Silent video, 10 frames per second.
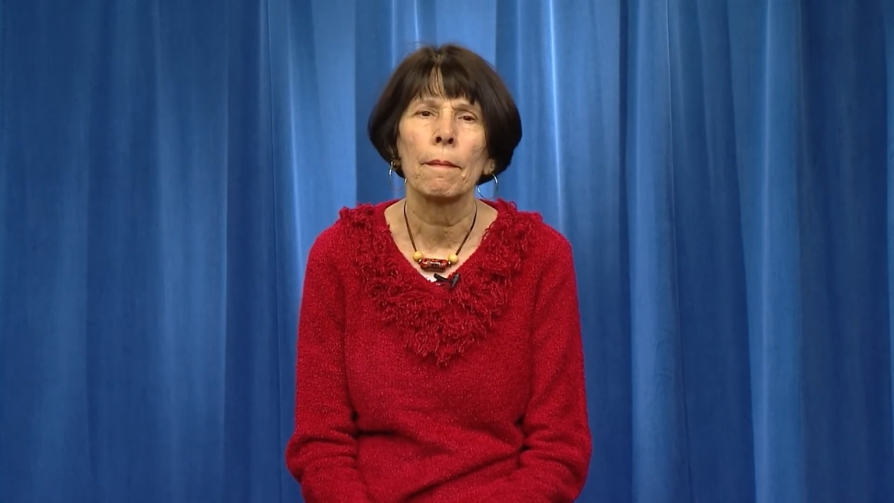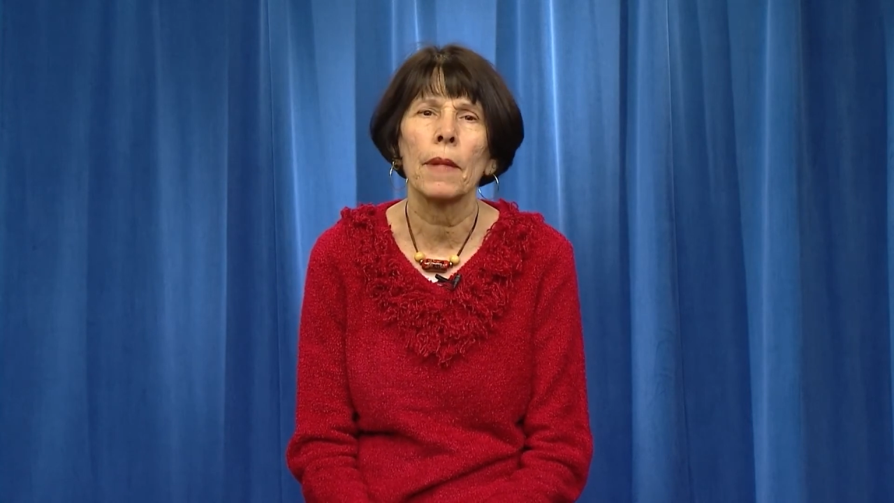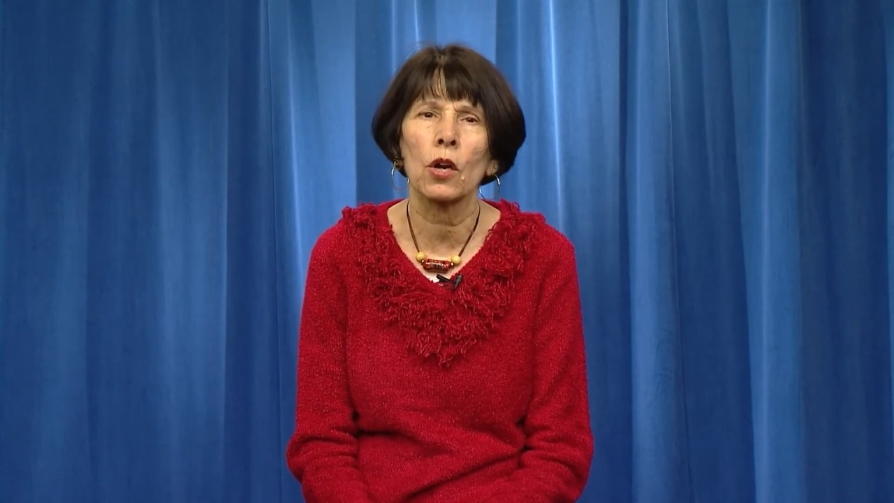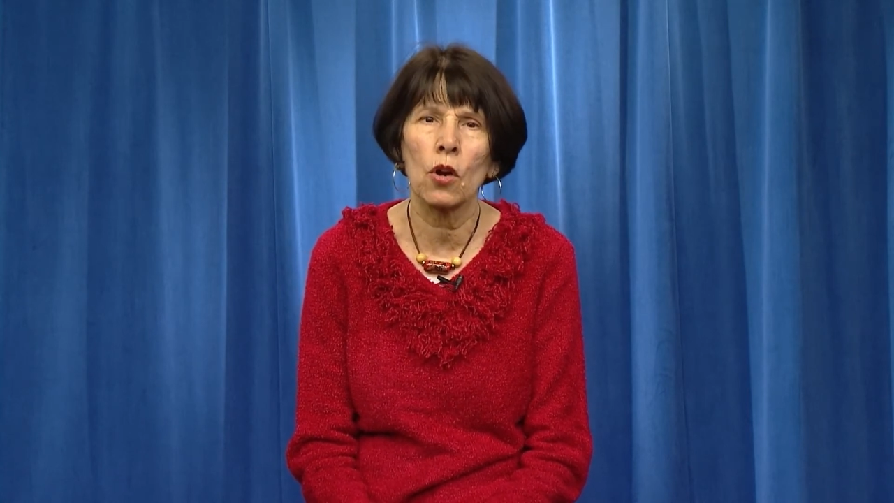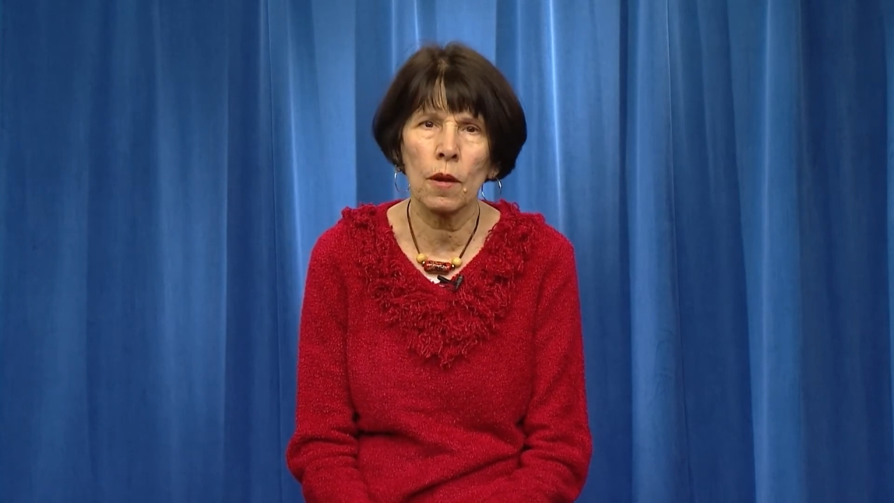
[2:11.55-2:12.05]

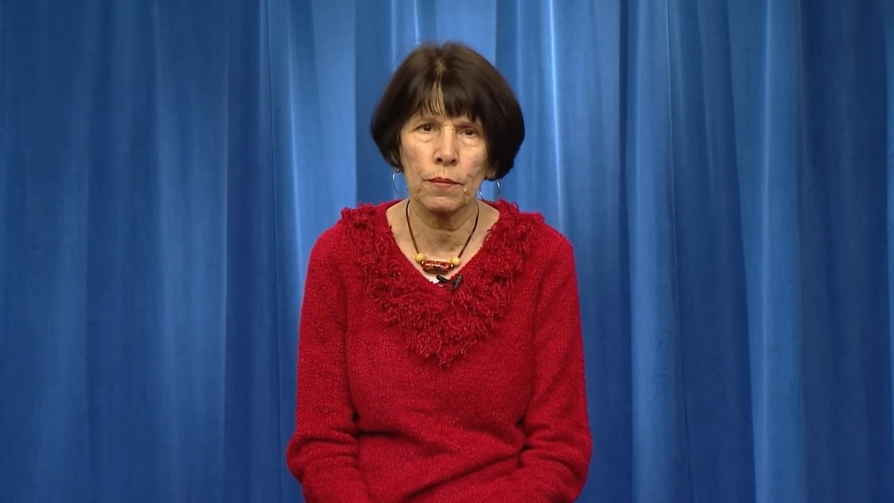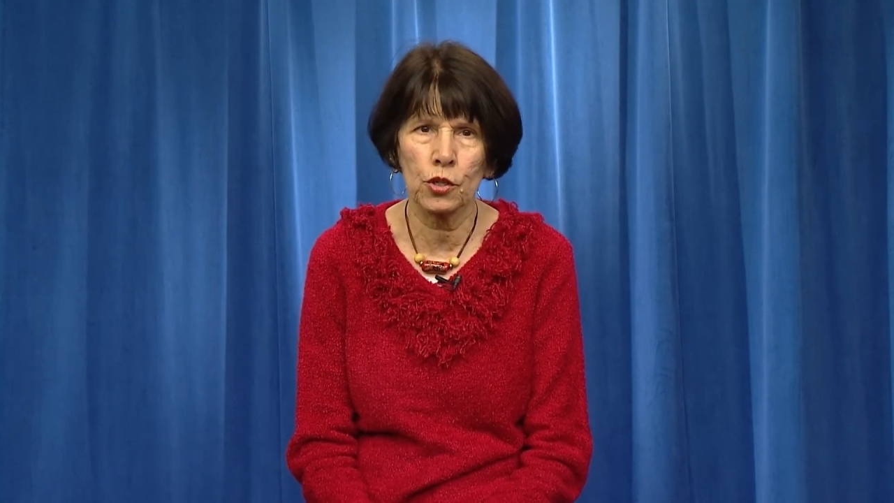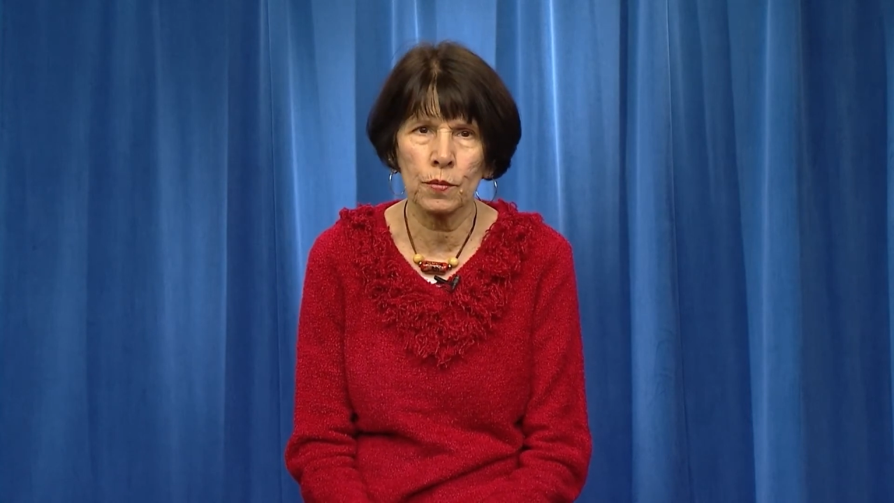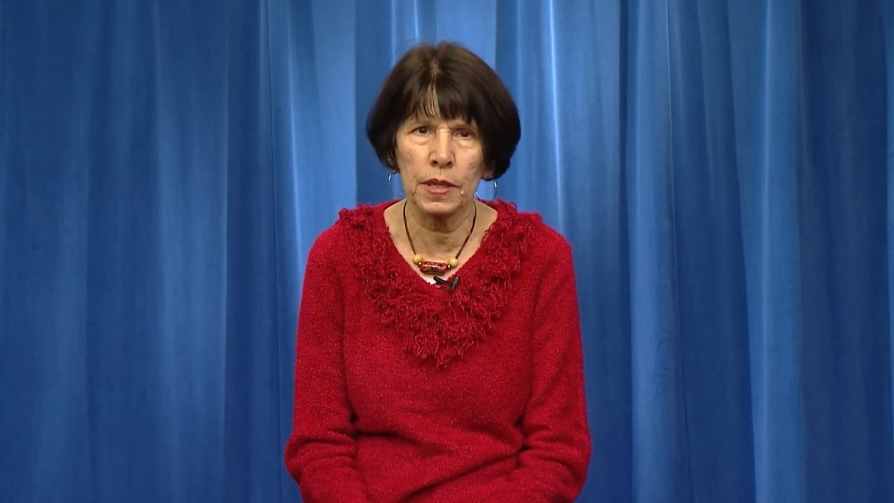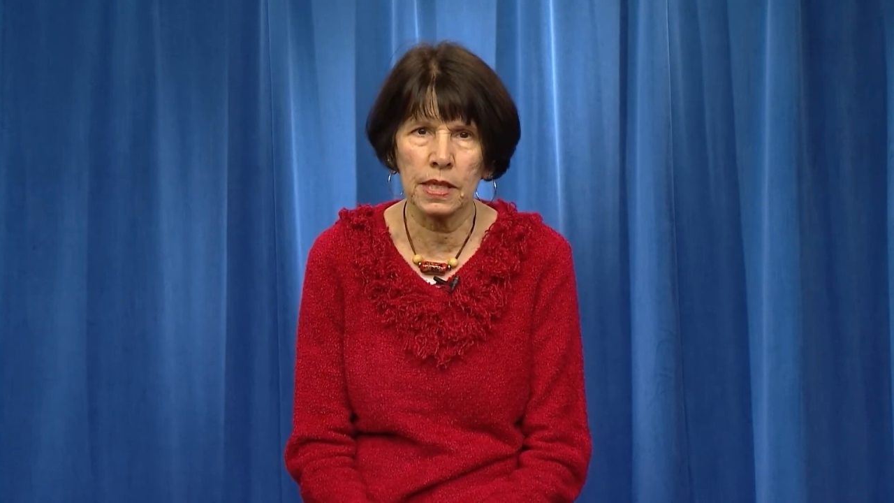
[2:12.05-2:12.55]

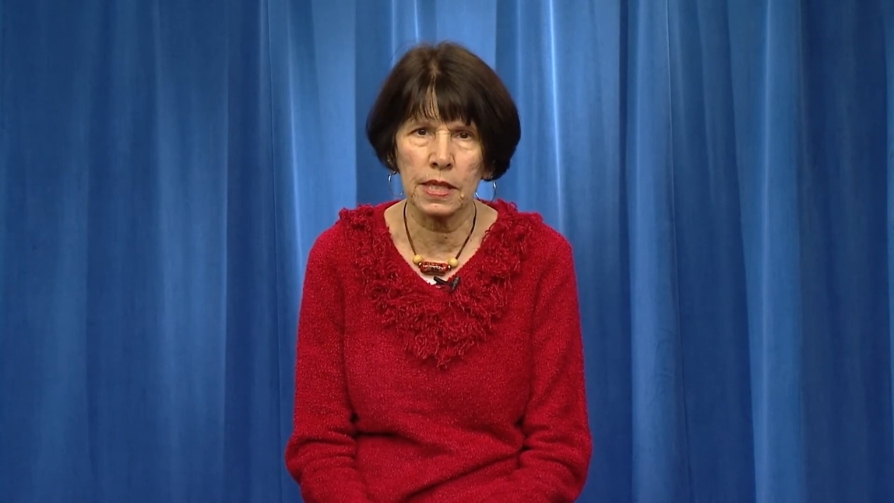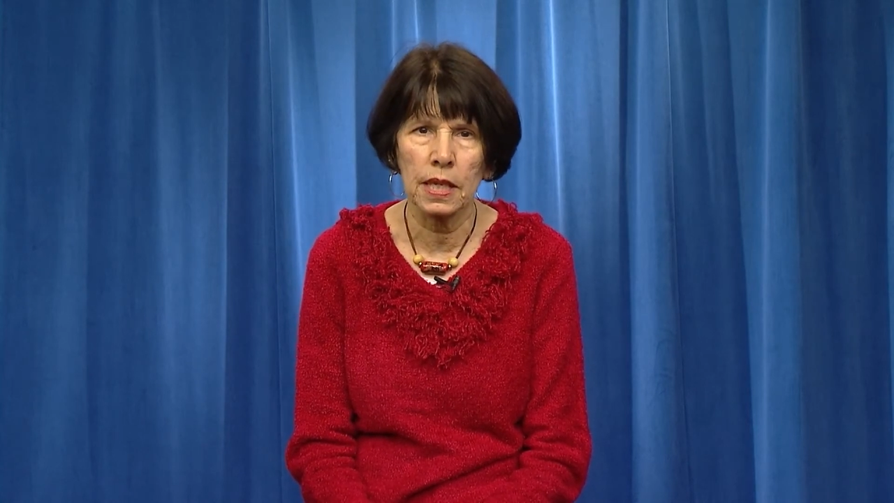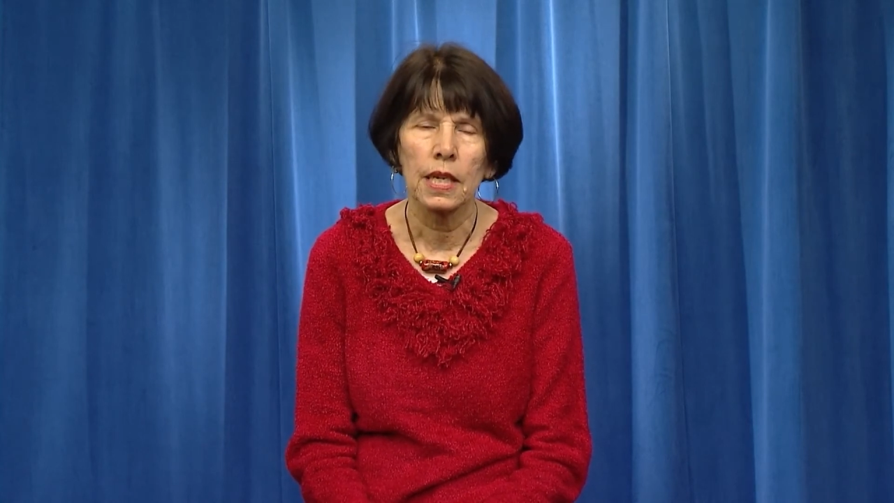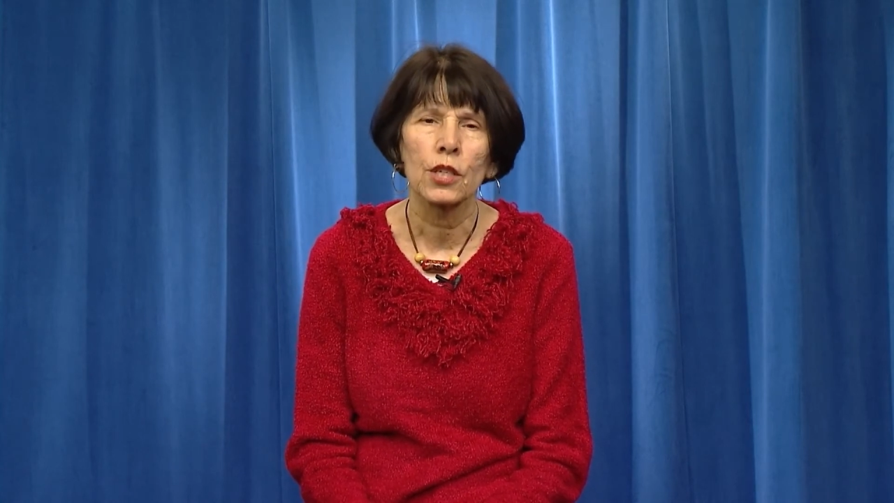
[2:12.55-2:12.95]
Accomplishments.